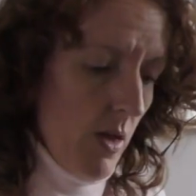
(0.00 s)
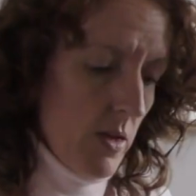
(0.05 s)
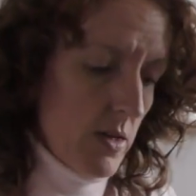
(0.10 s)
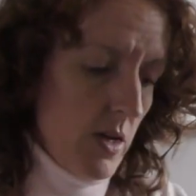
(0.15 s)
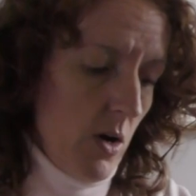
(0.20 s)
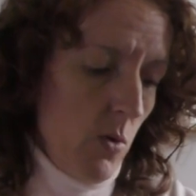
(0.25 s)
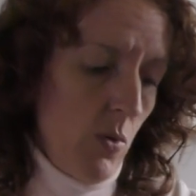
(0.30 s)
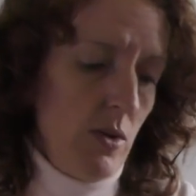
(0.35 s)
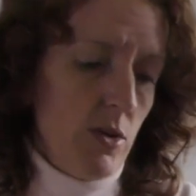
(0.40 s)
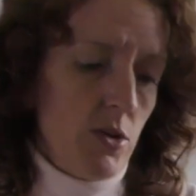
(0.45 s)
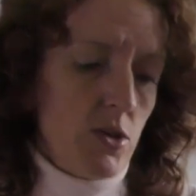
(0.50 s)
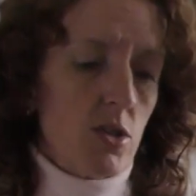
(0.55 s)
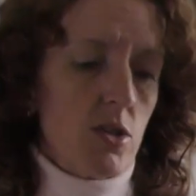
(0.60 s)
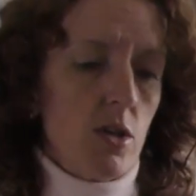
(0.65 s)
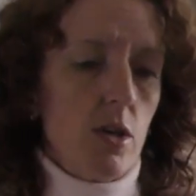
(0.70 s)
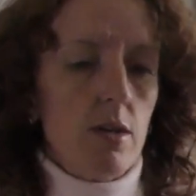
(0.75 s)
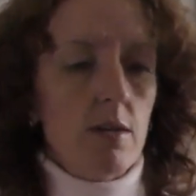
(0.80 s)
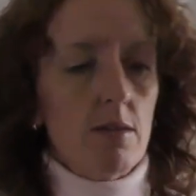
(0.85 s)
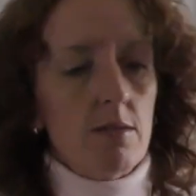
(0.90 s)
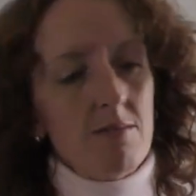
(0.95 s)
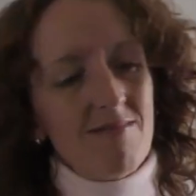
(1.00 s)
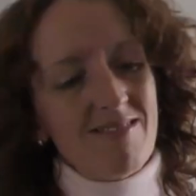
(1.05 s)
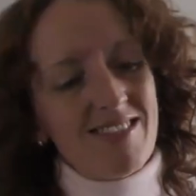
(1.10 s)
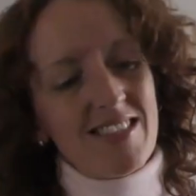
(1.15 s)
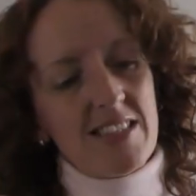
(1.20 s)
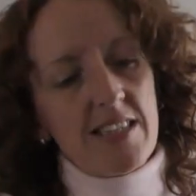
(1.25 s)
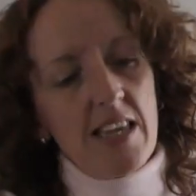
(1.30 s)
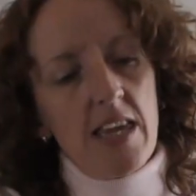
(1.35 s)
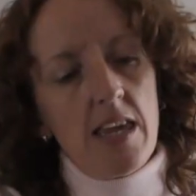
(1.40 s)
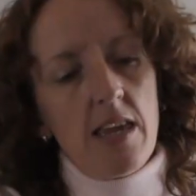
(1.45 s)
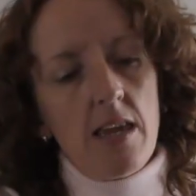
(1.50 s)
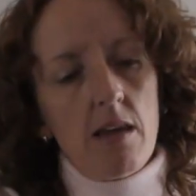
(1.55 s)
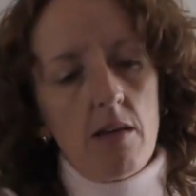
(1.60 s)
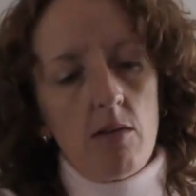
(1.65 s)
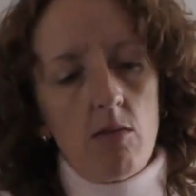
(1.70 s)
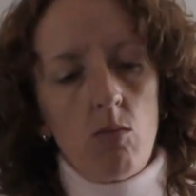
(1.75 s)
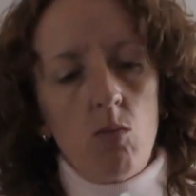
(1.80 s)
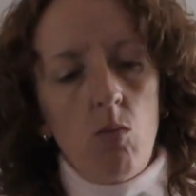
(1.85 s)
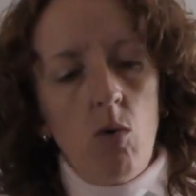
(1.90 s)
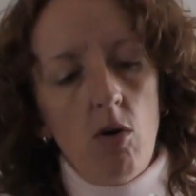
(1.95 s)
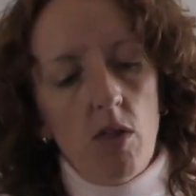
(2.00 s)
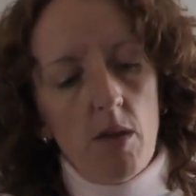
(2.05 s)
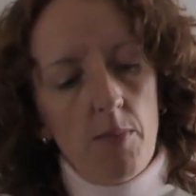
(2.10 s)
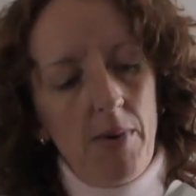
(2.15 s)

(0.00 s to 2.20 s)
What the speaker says: So I will just see what